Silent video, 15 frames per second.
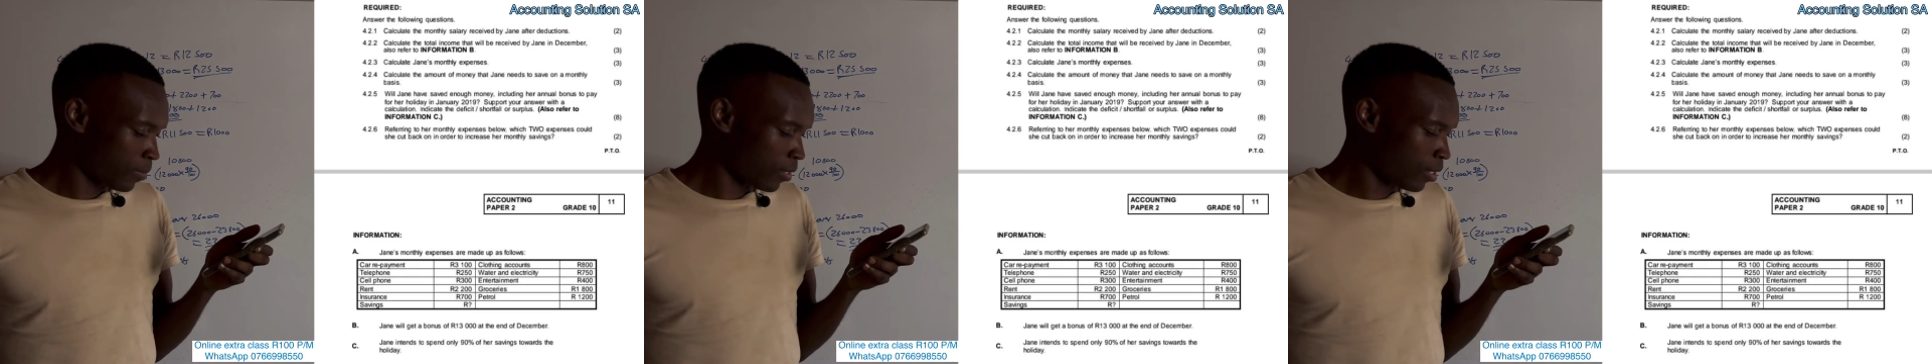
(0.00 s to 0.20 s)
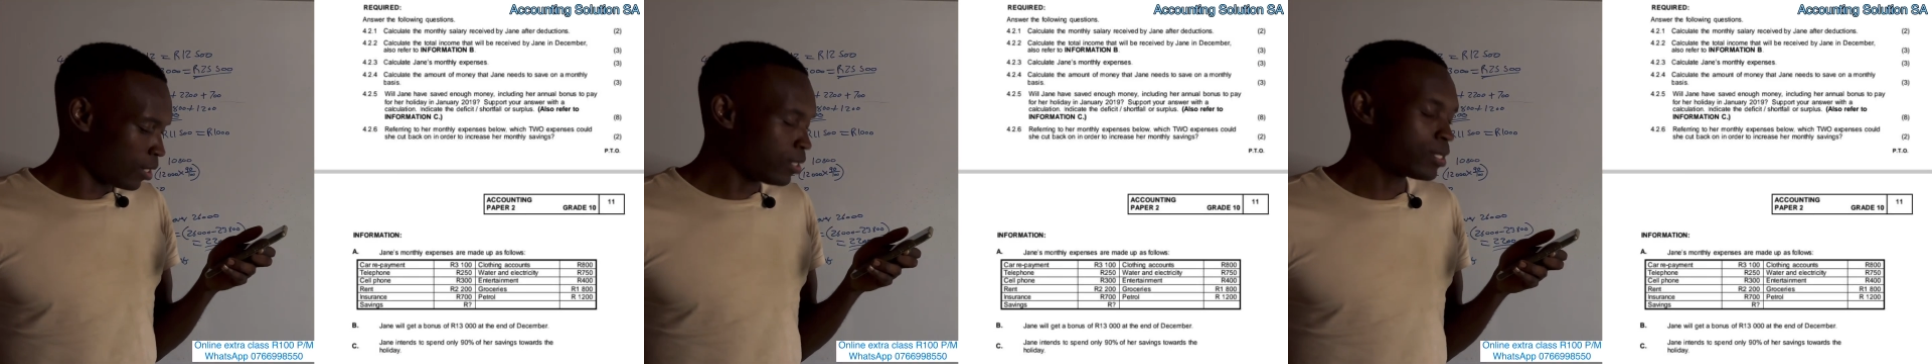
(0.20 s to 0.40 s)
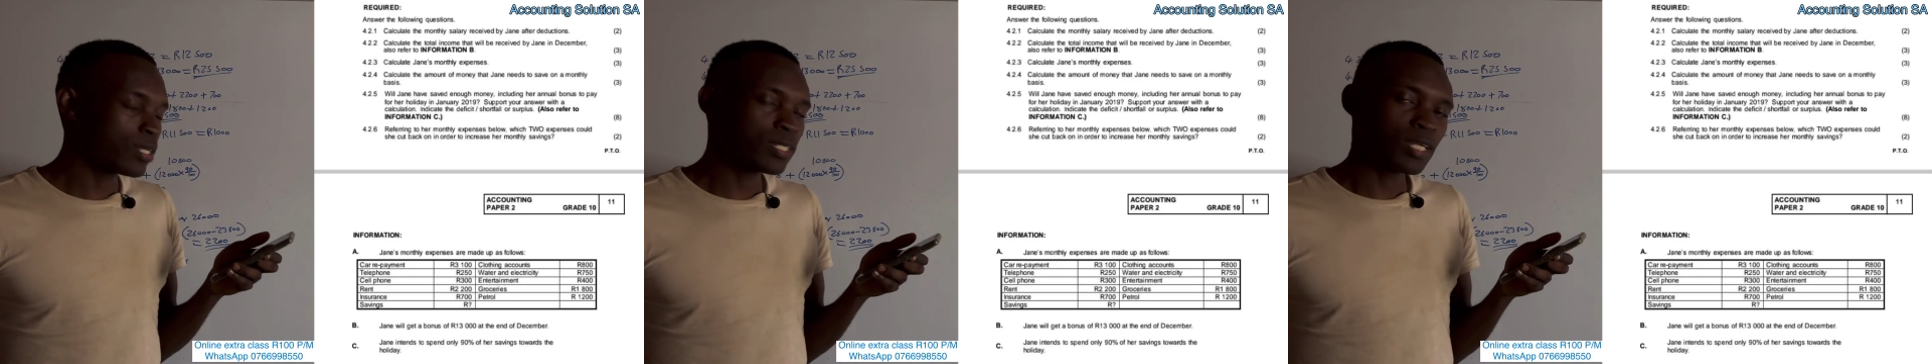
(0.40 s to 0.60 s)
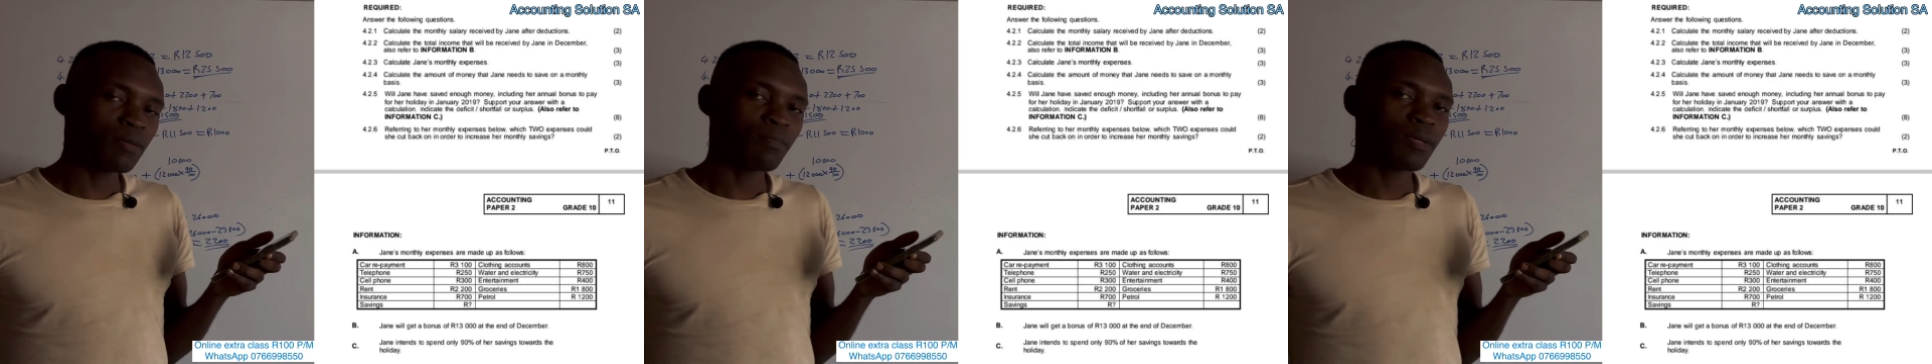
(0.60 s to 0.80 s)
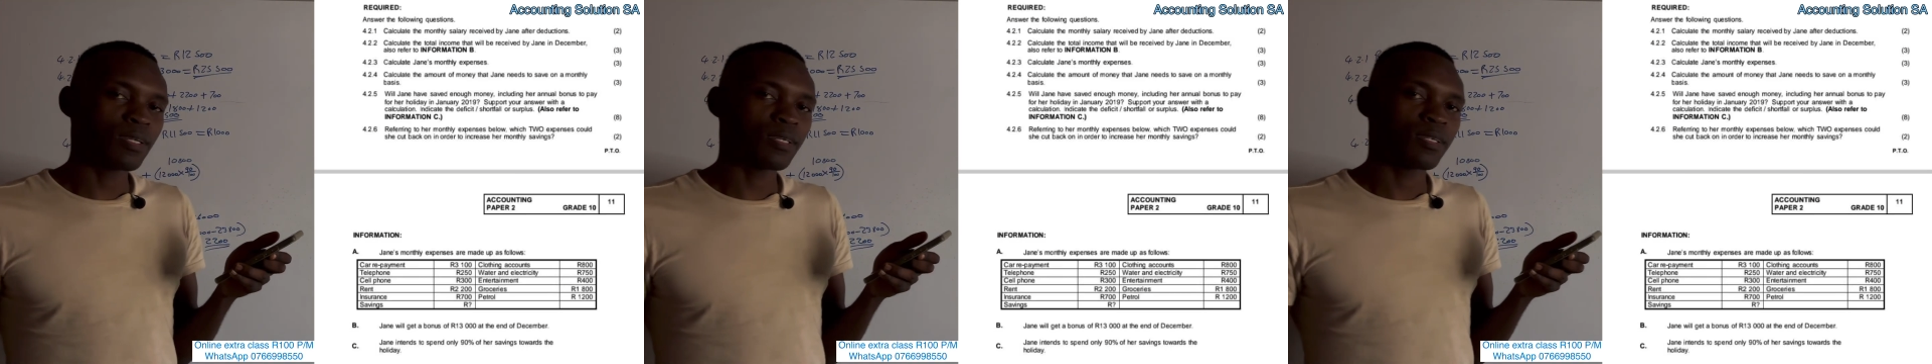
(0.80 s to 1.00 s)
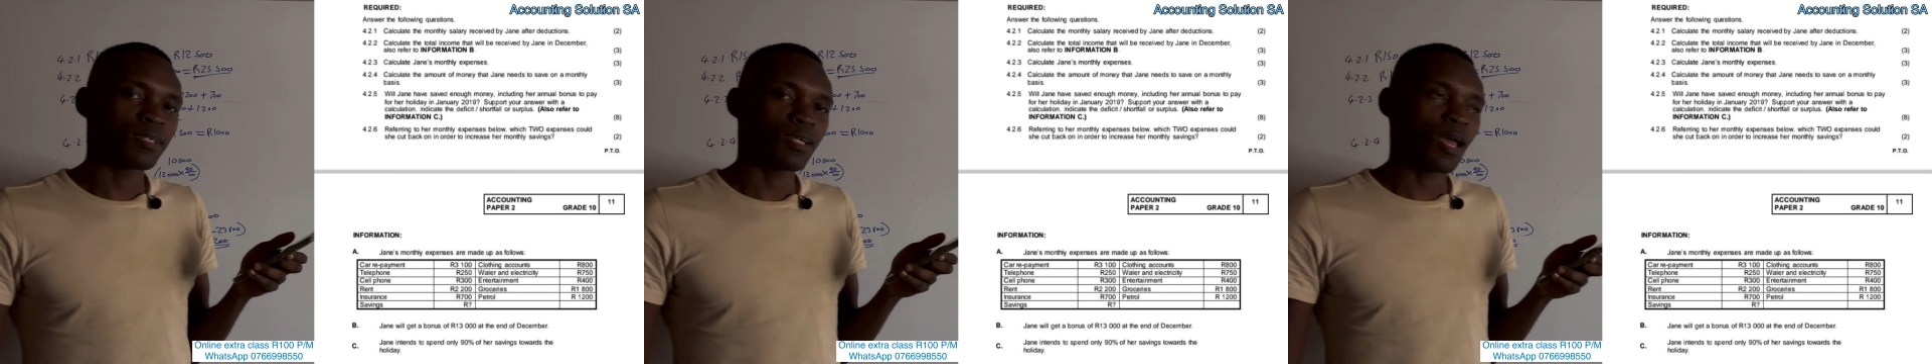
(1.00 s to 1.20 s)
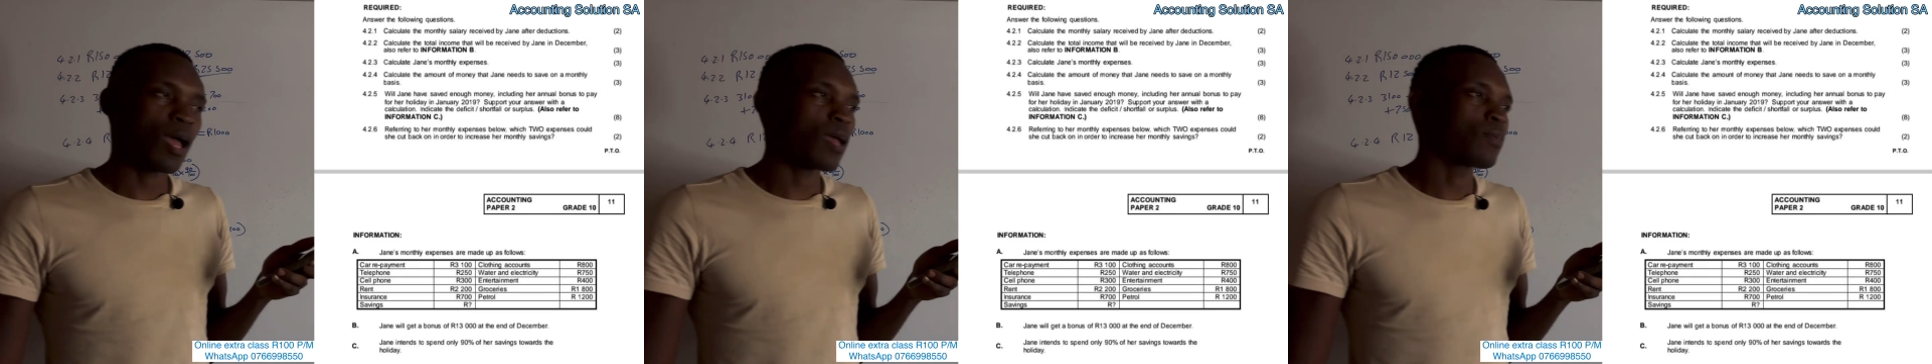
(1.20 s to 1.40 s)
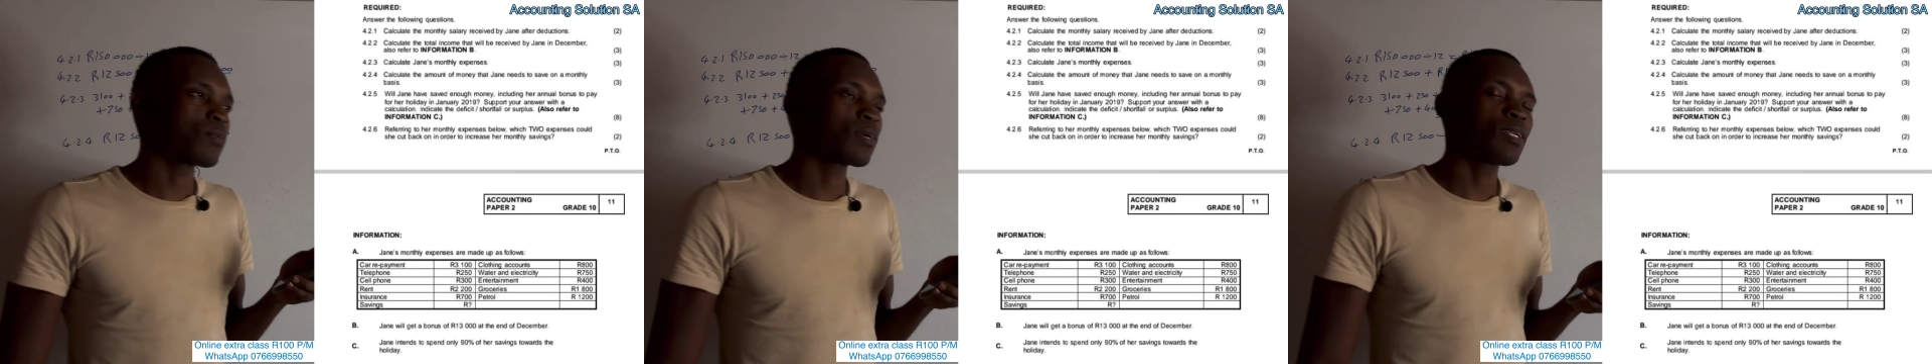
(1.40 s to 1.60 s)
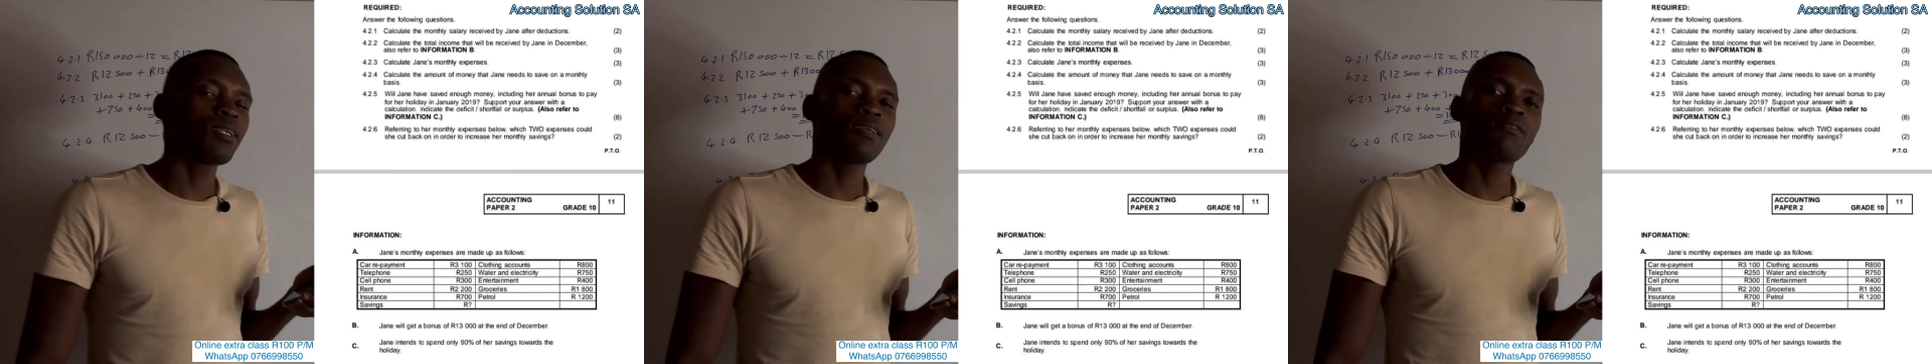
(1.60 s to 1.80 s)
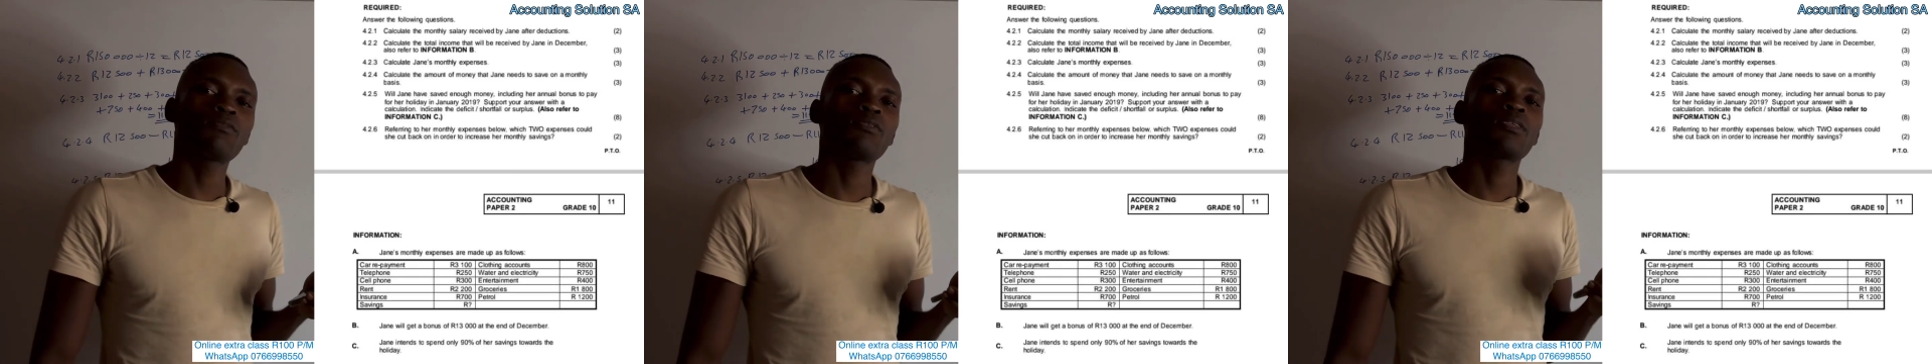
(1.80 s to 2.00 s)
entertainment ah you can
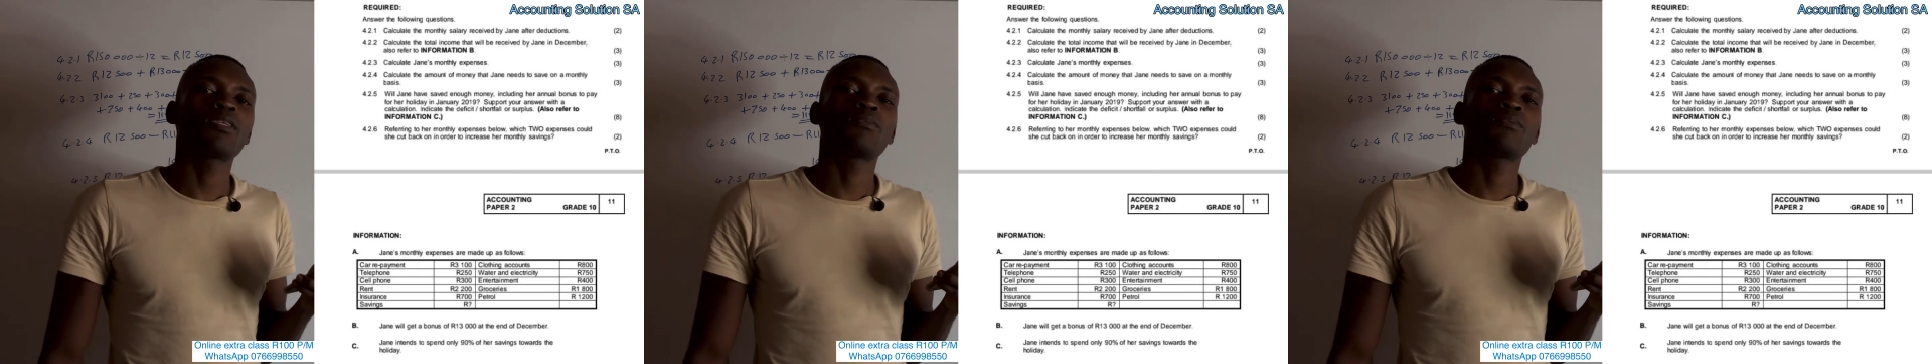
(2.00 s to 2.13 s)
live with,